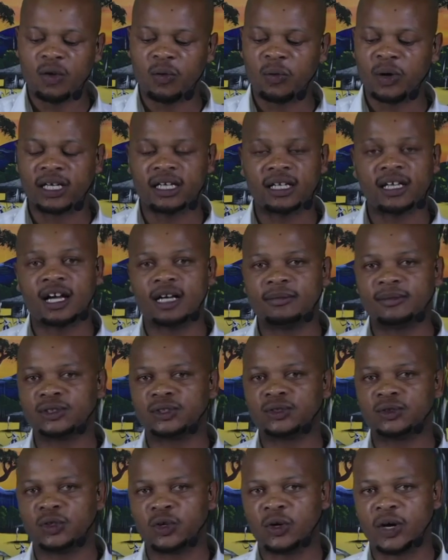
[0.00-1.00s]
when it comes
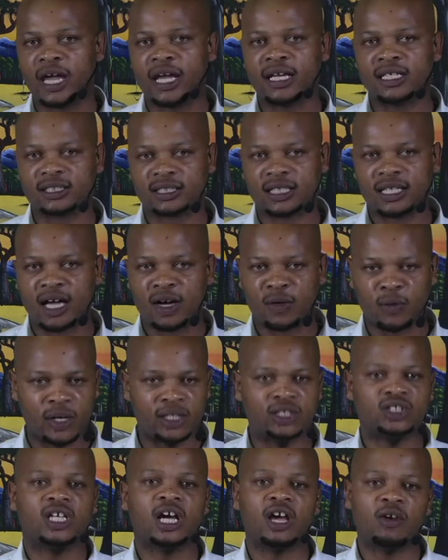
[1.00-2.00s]
to your English
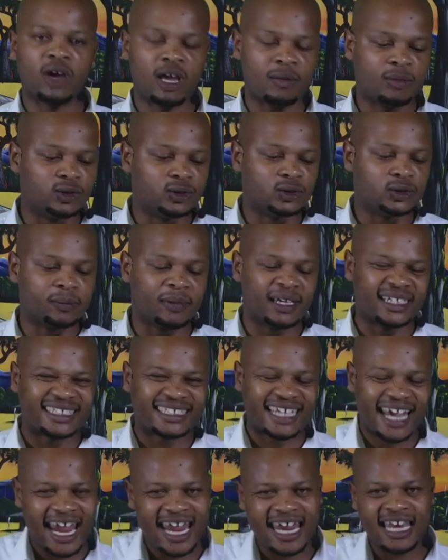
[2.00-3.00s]
language. Are you able to
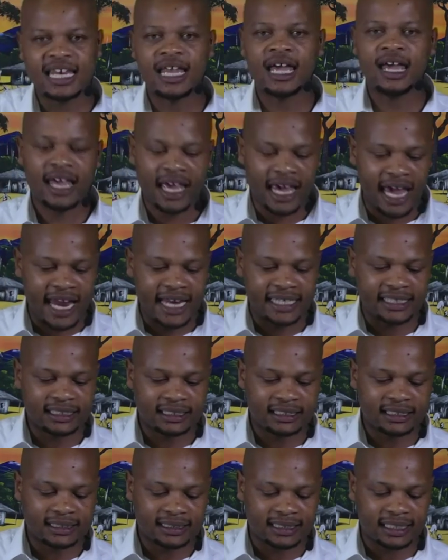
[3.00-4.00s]
maintain
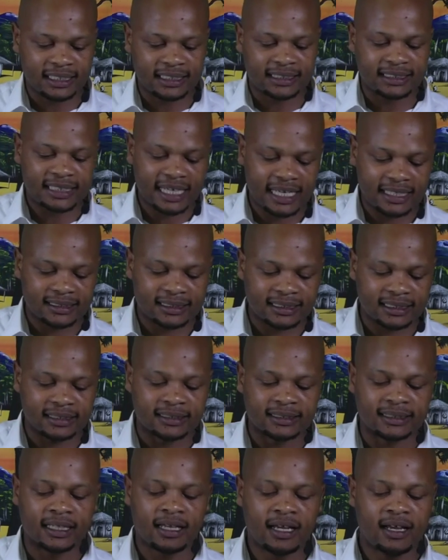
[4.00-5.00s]
certain
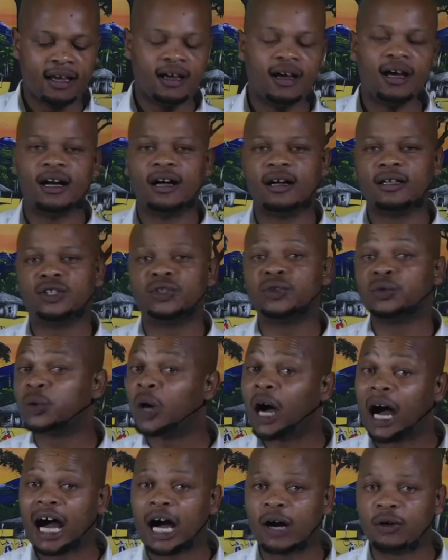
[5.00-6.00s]
tenses
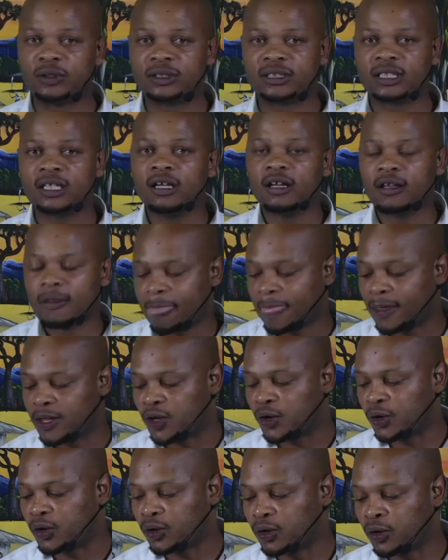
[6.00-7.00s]
throughout
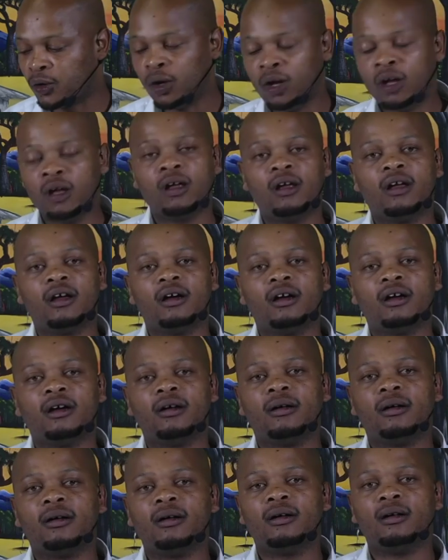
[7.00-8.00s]
your
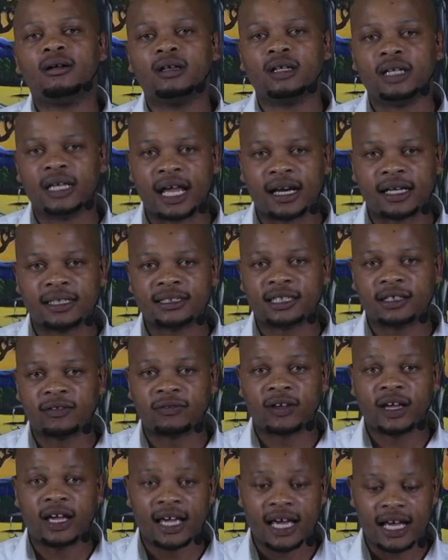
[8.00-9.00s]

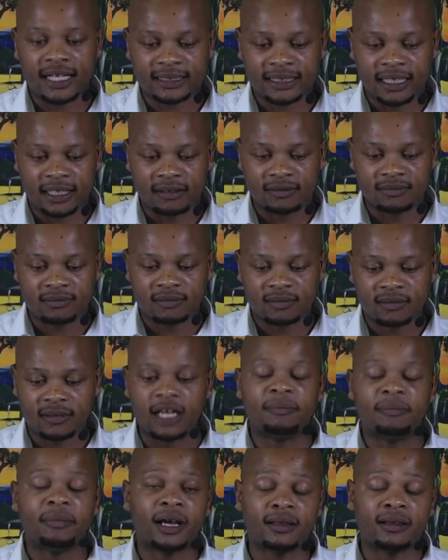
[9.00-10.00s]
narrative essay?
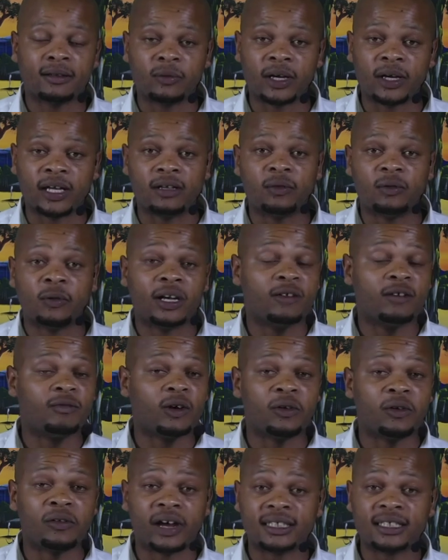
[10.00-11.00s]
And by the way, whenever
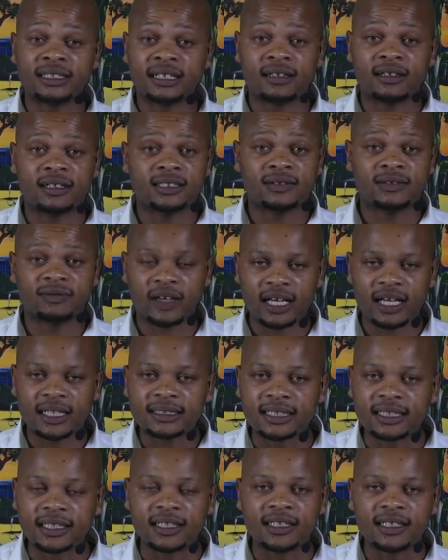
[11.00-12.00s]
we write a narrative
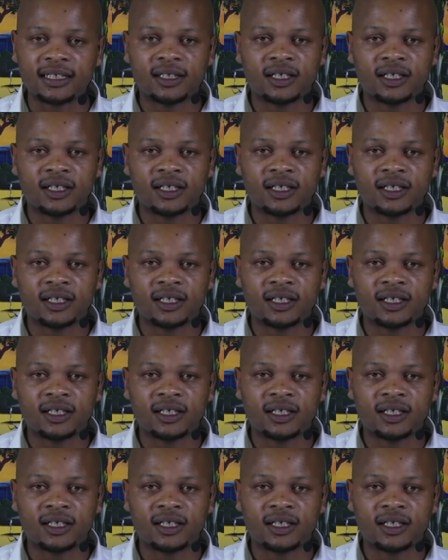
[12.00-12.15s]
essay,